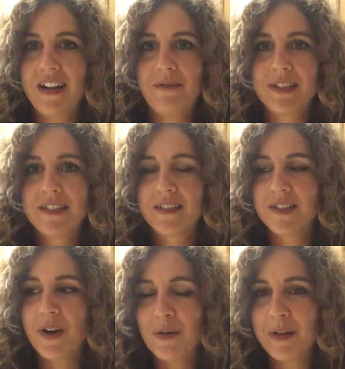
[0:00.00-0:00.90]
It was
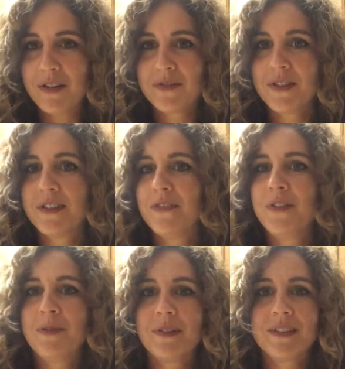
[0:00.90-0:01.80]
so beautiful. The
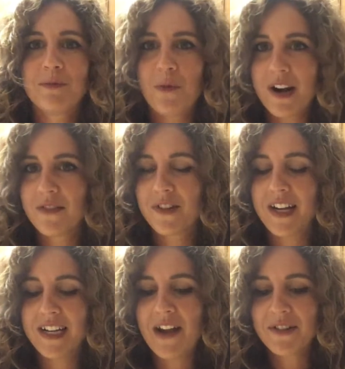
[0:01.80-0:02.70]
food was wonderful.
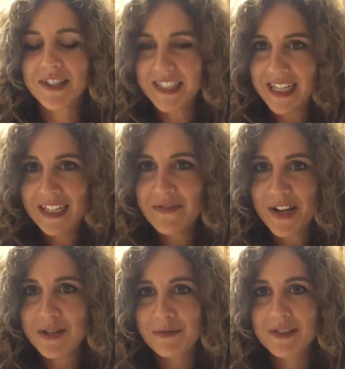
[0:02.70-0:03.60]
I'd never seen
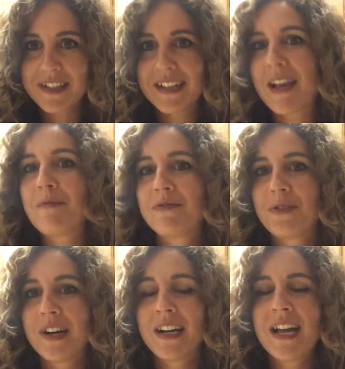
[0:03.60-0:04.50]
vegetables like that
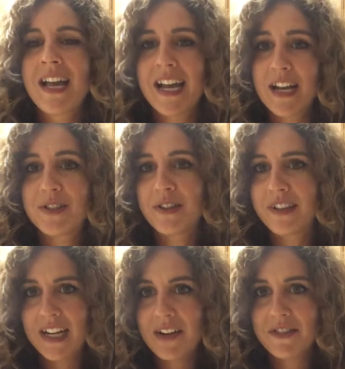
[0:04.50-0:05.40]
before, and I
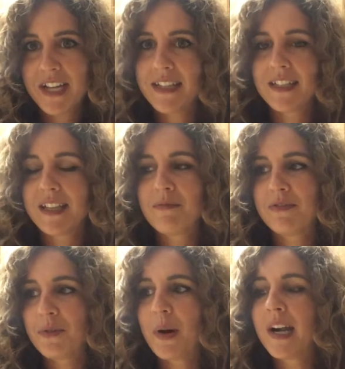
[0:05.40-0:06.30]
certainly had never tasted them
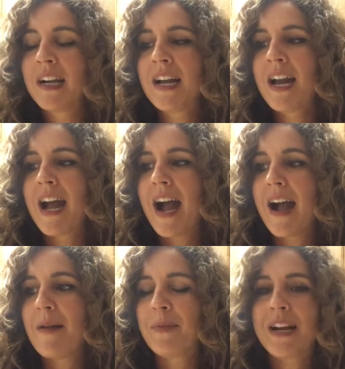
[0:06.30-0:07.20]
before.
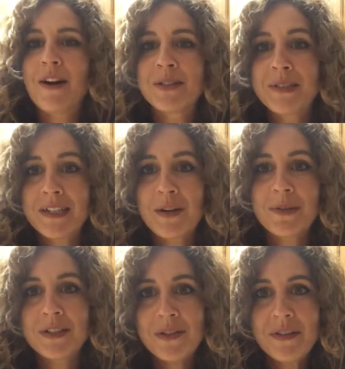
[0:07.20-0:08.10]
But I also didn't know
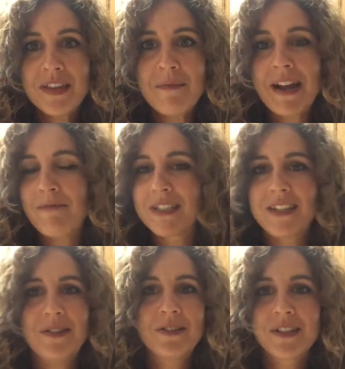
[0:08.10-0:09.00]
what to do with them. I
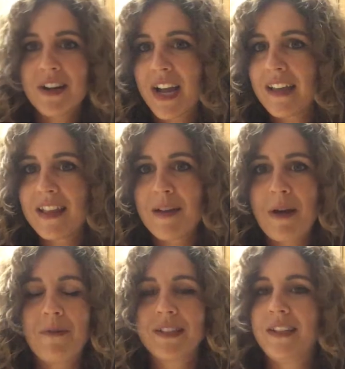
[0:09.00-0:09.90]
wasn't used to cooking them.
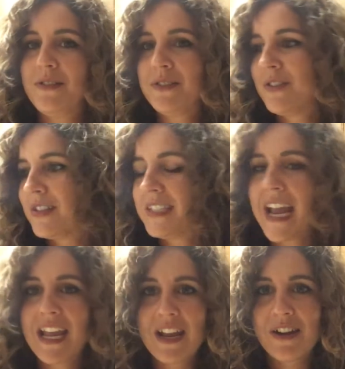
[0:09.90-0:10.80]
I wasn't used to just
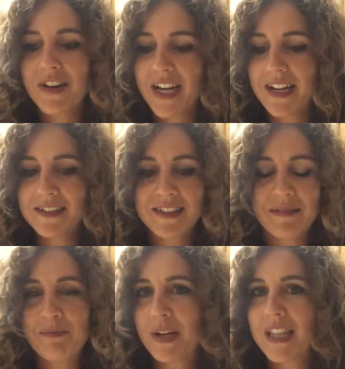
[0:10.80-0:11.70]
taking ingredients
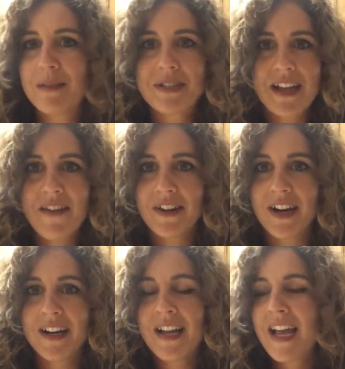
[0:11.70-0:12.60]
and putting them
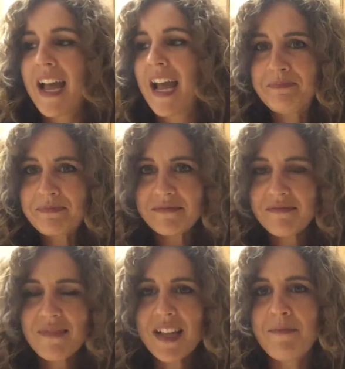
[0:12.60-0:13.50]
together,
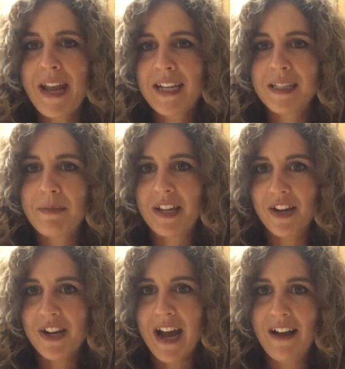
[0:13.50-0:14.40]
making something
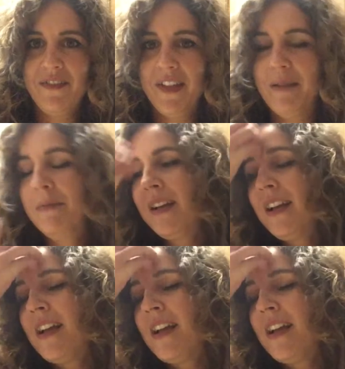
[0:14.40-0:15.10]
good out of them.